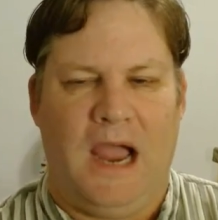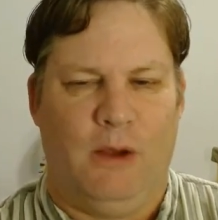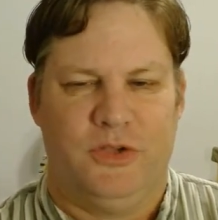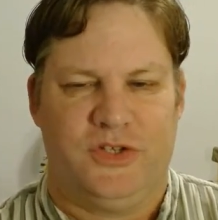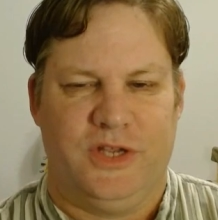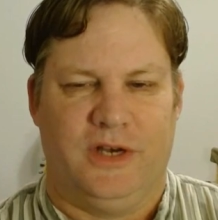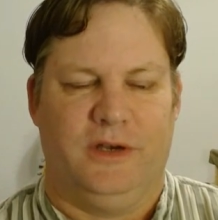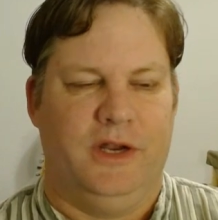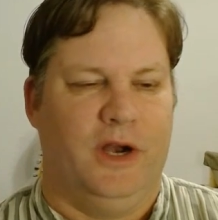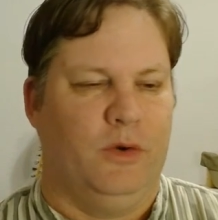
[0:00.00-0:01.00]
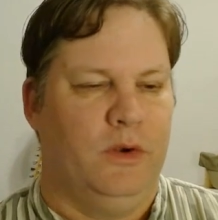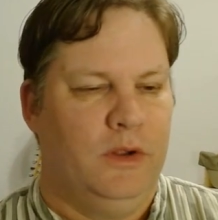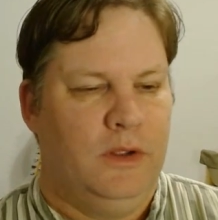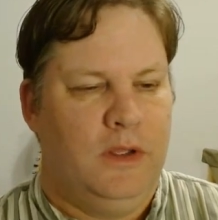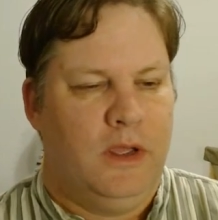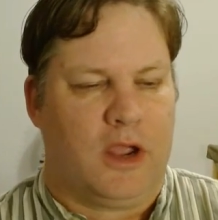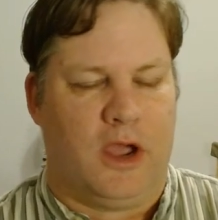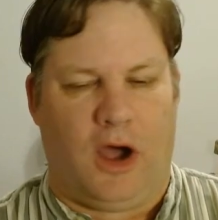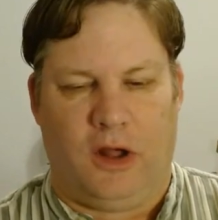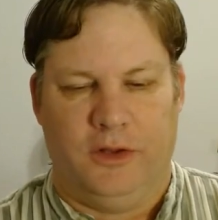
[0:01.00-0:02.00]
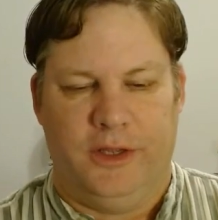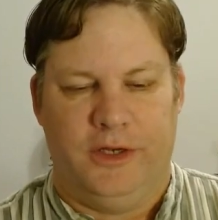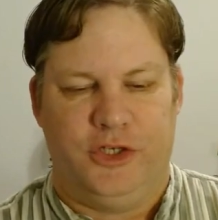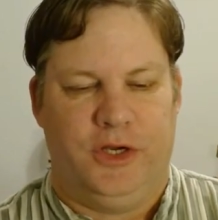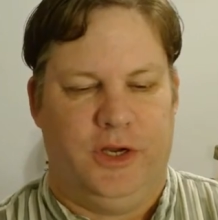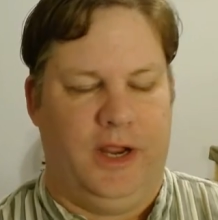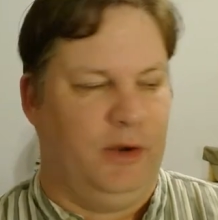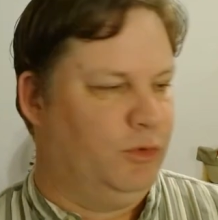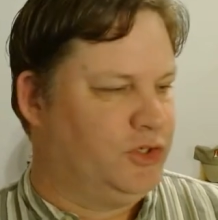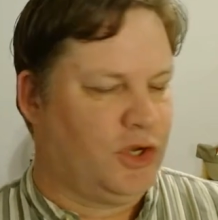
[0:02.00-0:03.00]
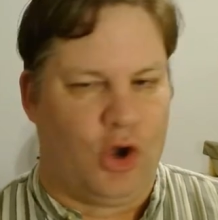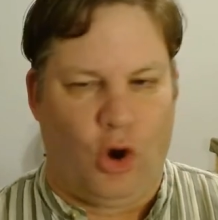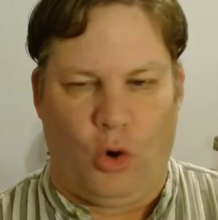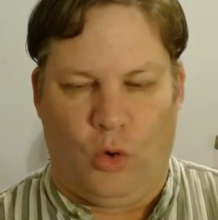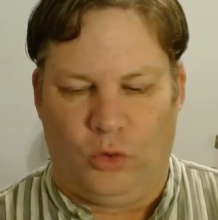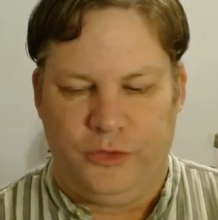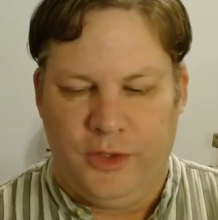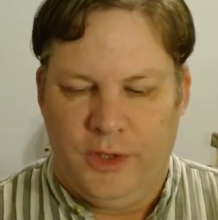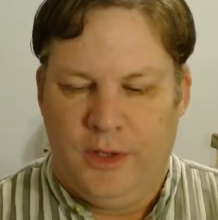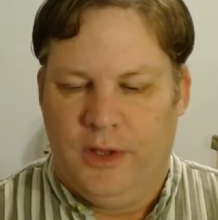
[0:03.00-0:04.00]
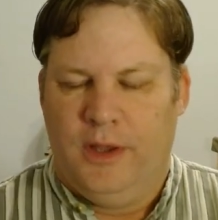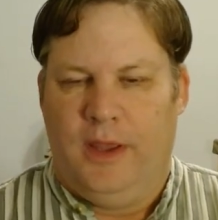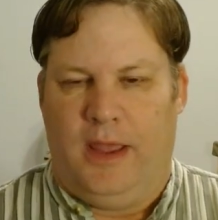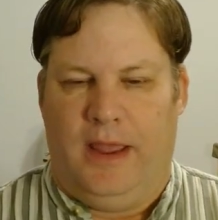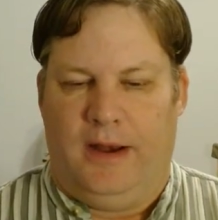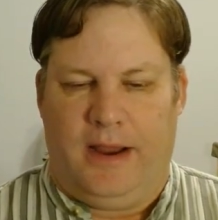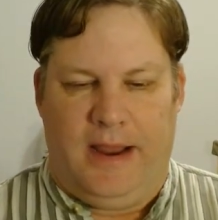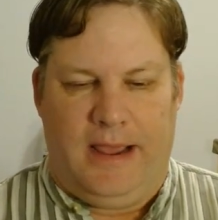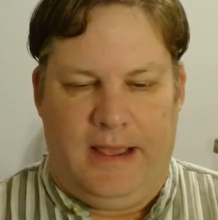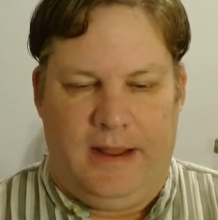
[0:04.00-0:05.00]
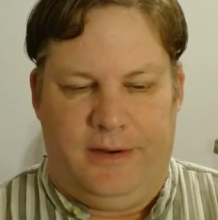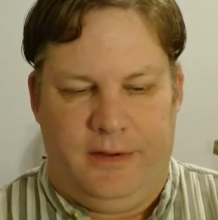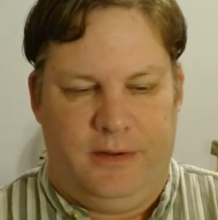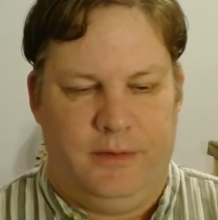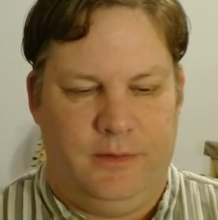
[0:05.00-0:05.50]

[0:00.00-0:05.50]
I was in, college and it was cold and I had